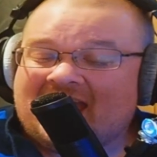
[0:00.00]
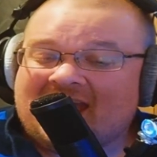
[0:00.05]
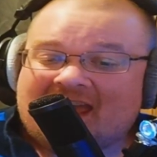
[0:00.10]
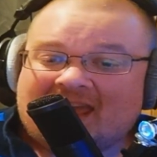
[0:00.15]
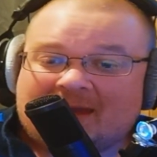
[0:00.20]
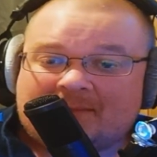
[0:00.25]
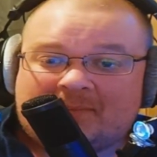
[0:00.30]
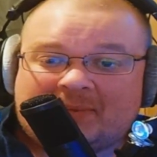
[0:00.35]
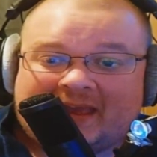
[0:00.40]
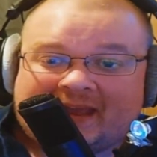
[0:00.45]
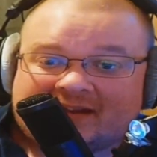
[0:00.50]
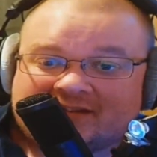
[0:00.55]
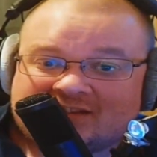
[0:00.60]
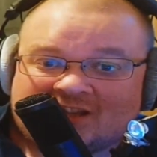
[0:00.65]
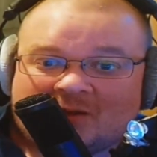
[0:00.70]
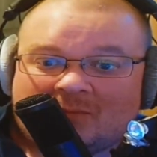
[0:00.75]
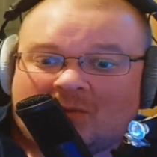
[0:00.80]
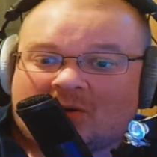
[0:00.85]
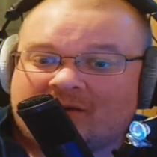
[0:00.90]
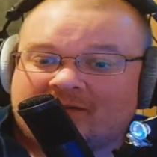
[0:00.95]
It picks
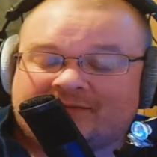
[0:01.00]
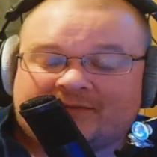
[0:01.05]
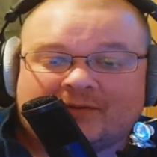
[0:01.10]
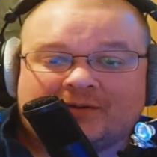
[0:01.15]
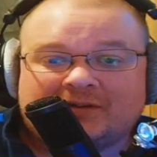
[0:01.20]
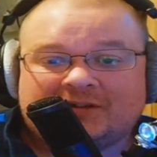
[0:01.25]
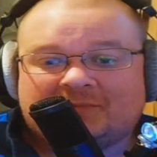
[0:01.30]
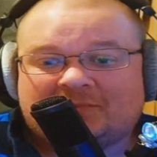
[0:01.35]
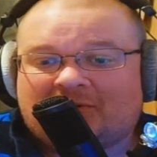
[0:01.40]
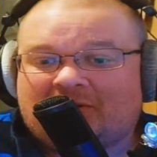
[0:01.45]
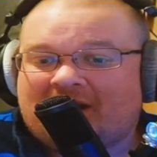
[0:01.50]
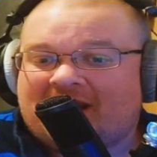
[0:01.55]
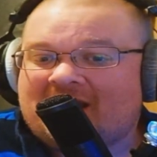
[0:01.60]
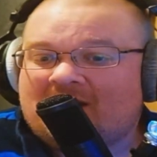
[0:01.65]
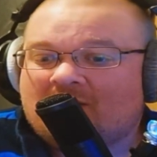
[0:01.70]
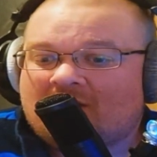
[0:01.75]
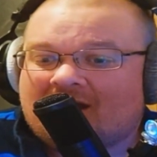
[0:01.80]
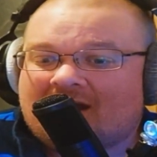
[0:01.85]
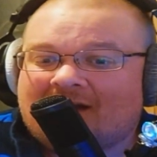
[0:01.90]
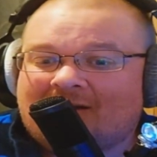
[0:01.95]
up my voice
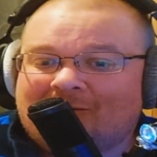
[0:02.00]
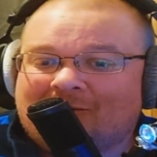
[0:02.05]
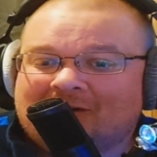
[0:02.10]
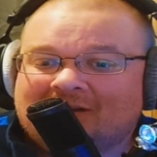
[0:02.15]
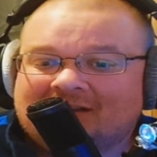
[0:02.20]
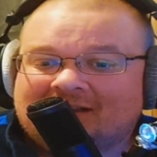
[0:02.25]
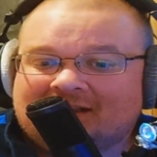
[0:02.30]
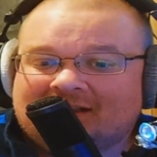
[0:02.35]
pretty well.